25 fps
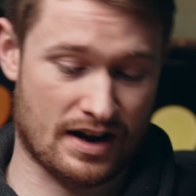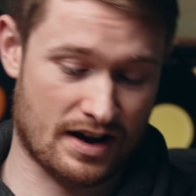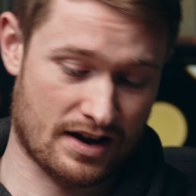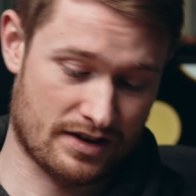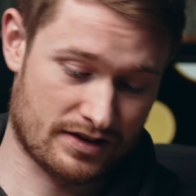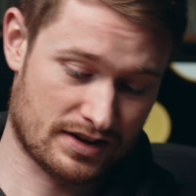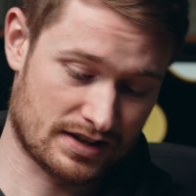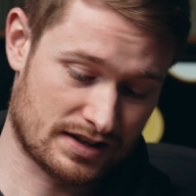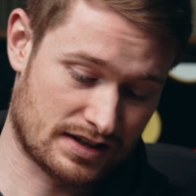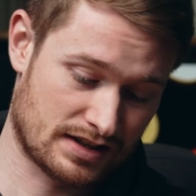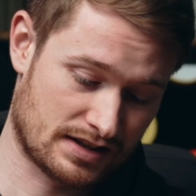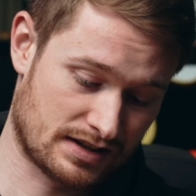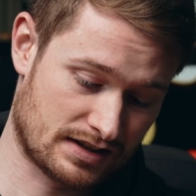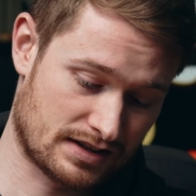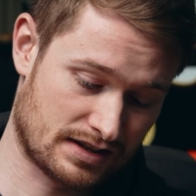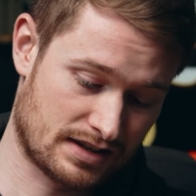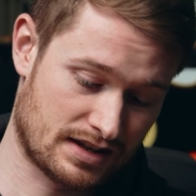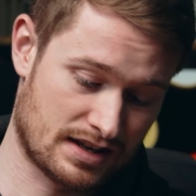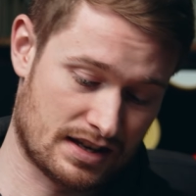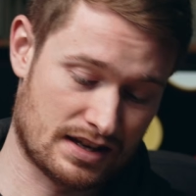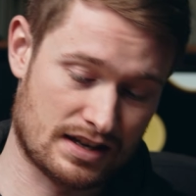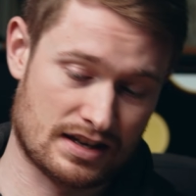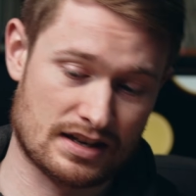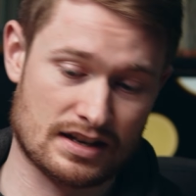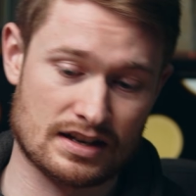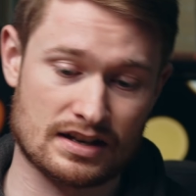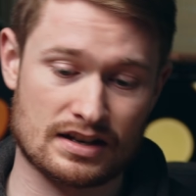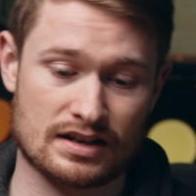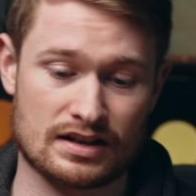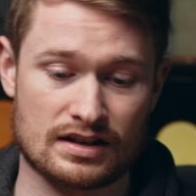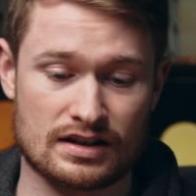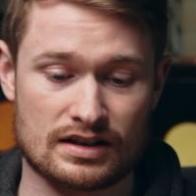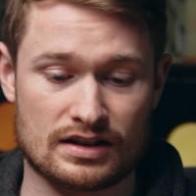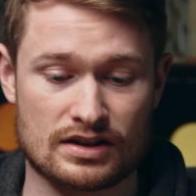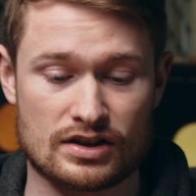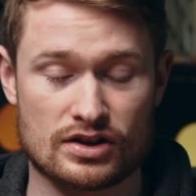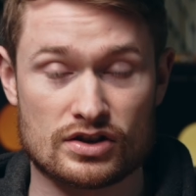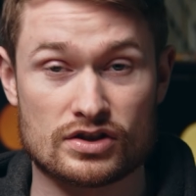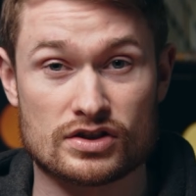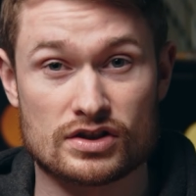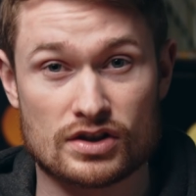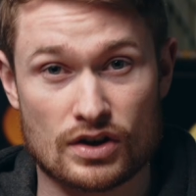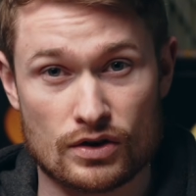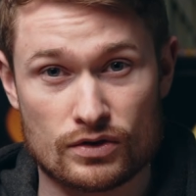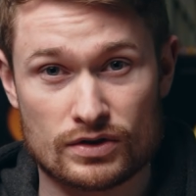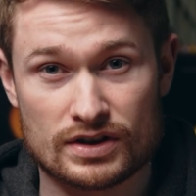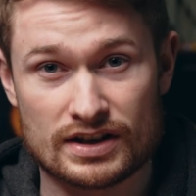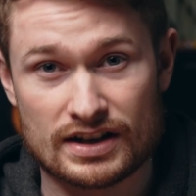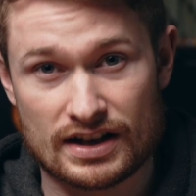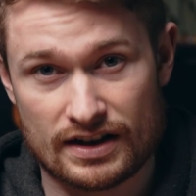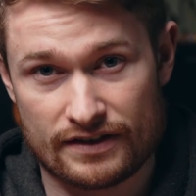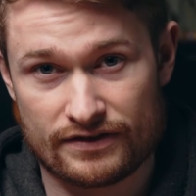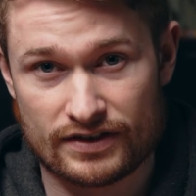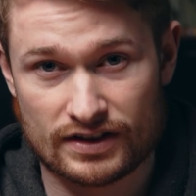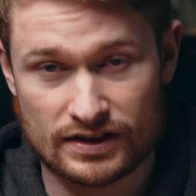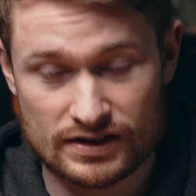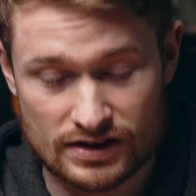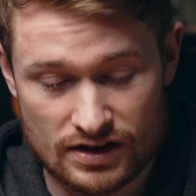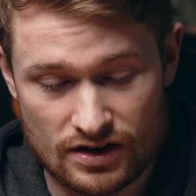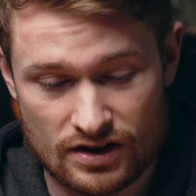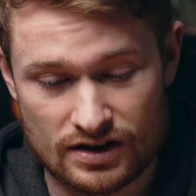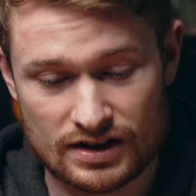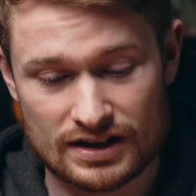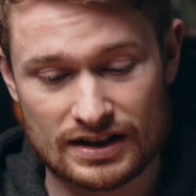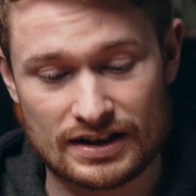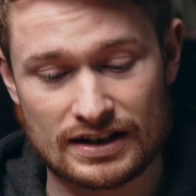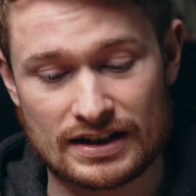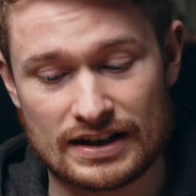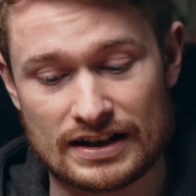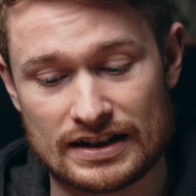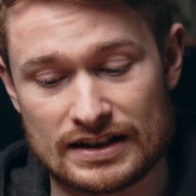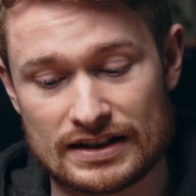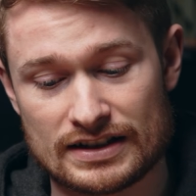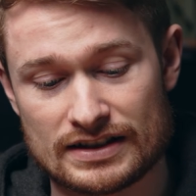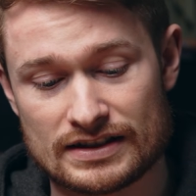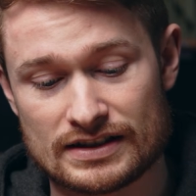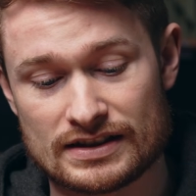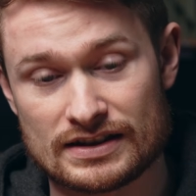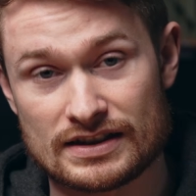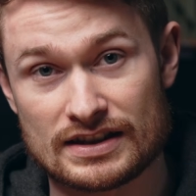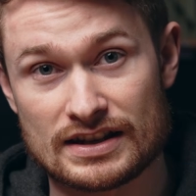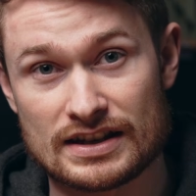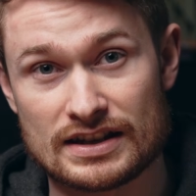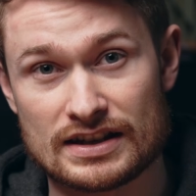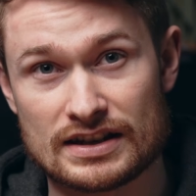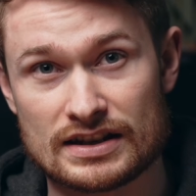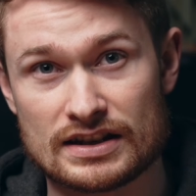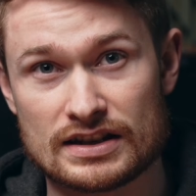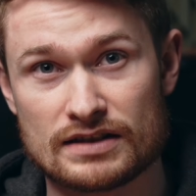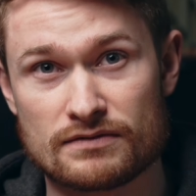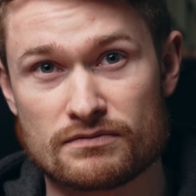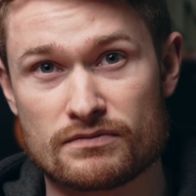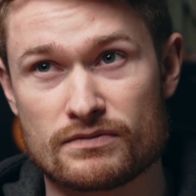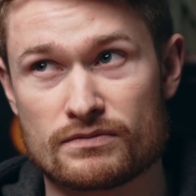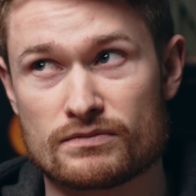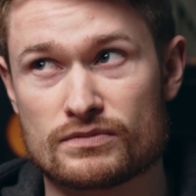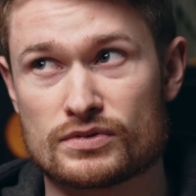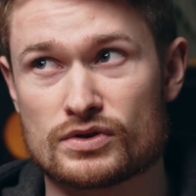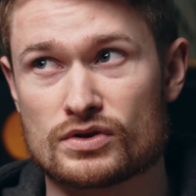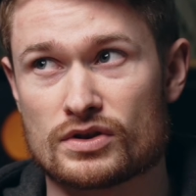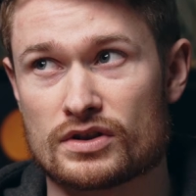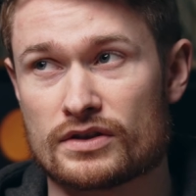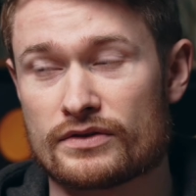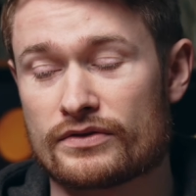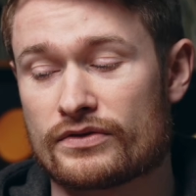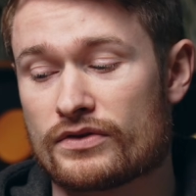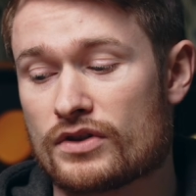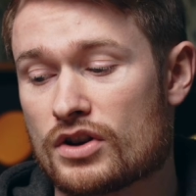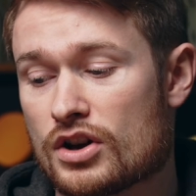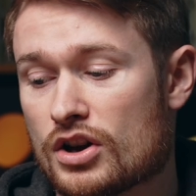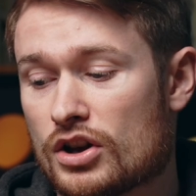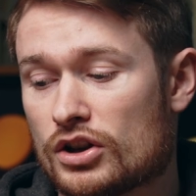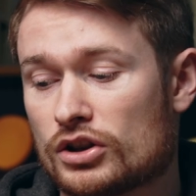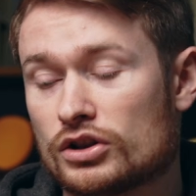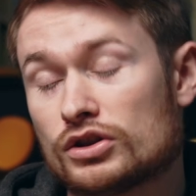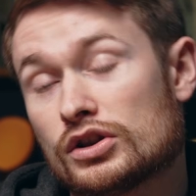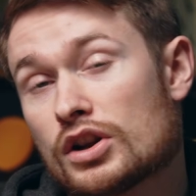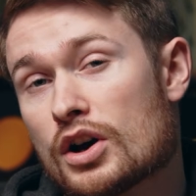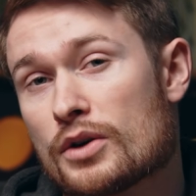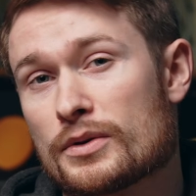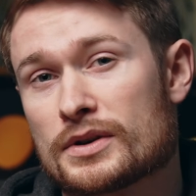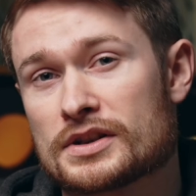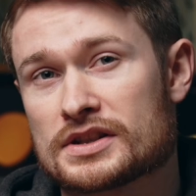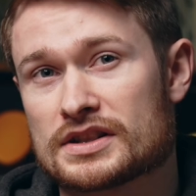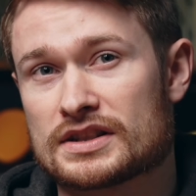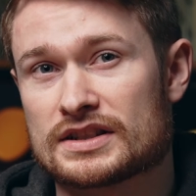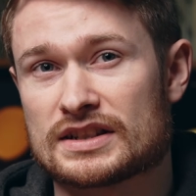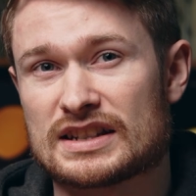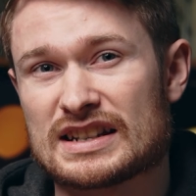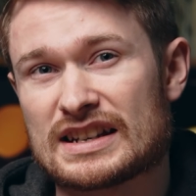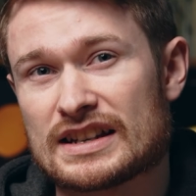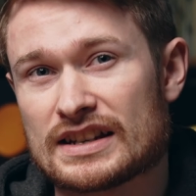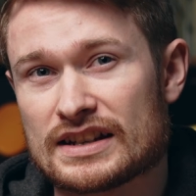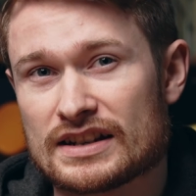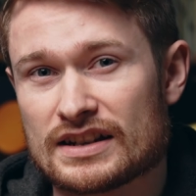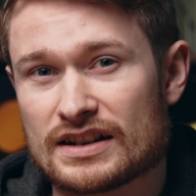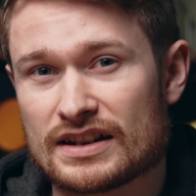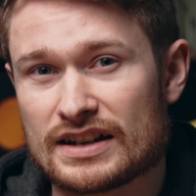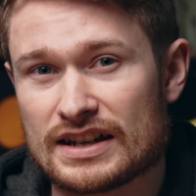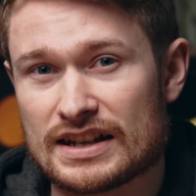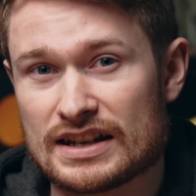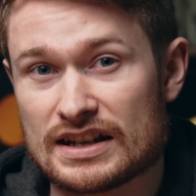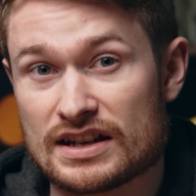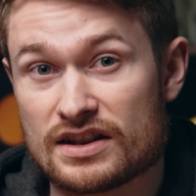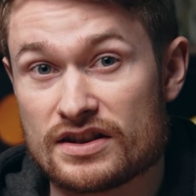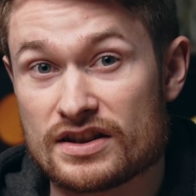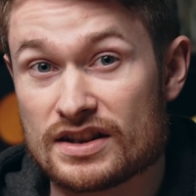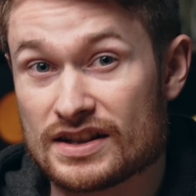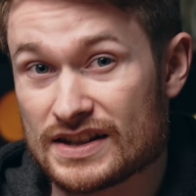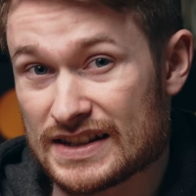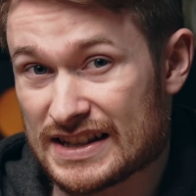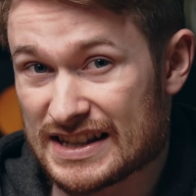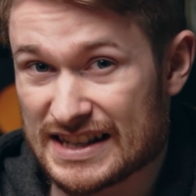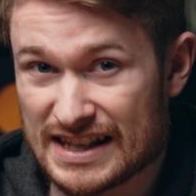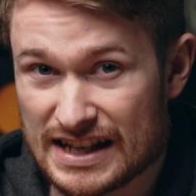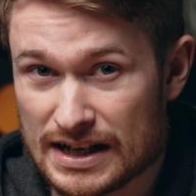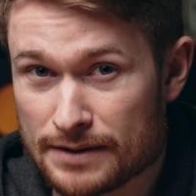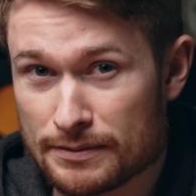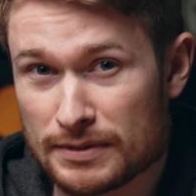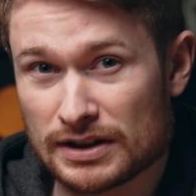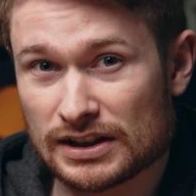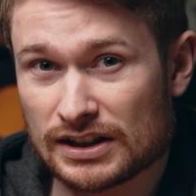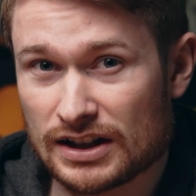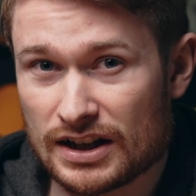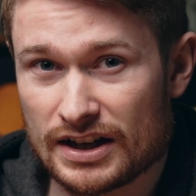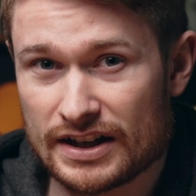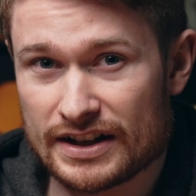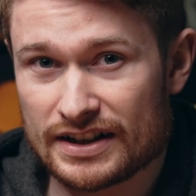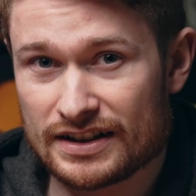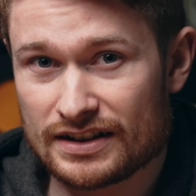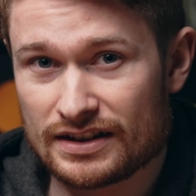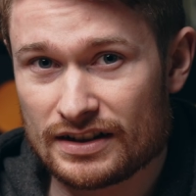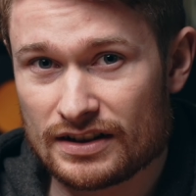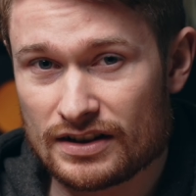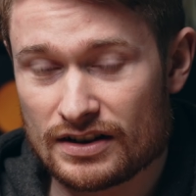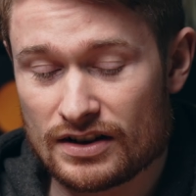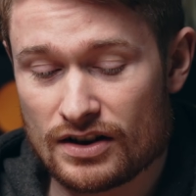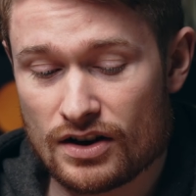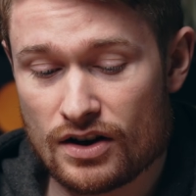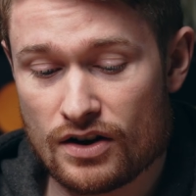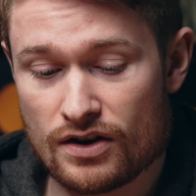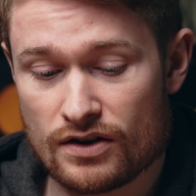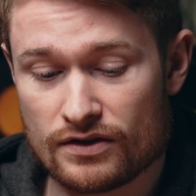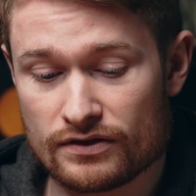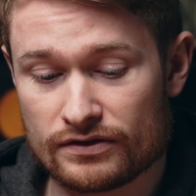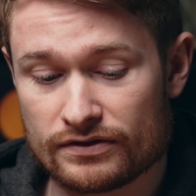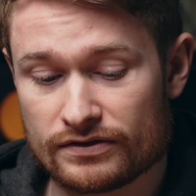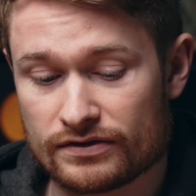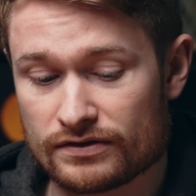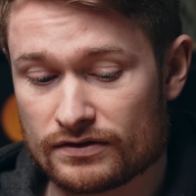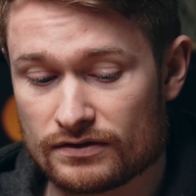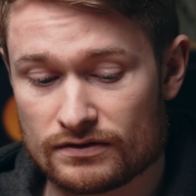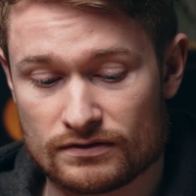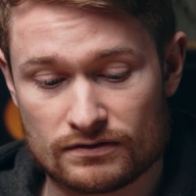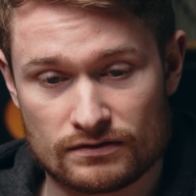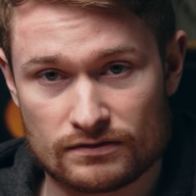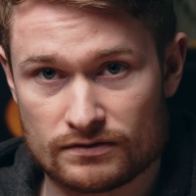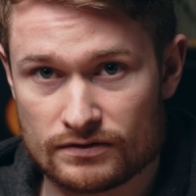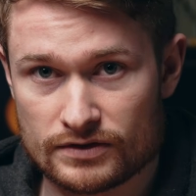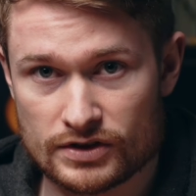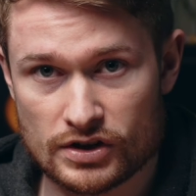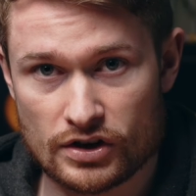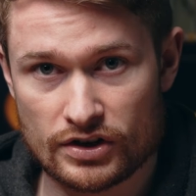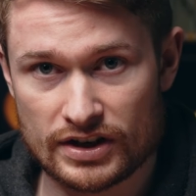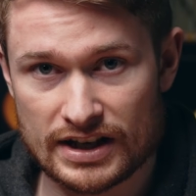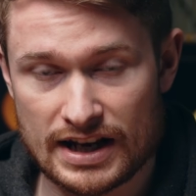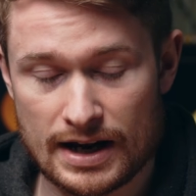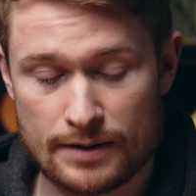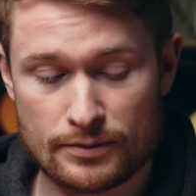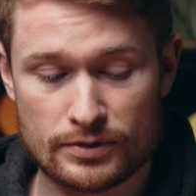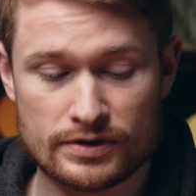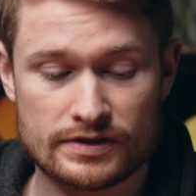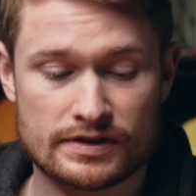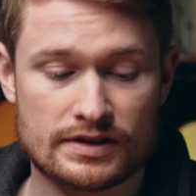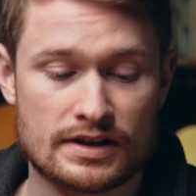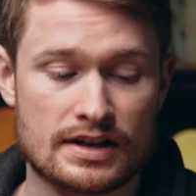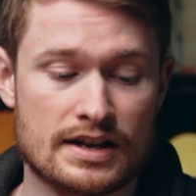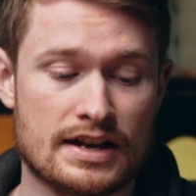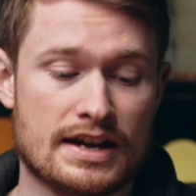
This is the Sony FX30. It is the sort of lowest tier in the cinema line of Sony cameras.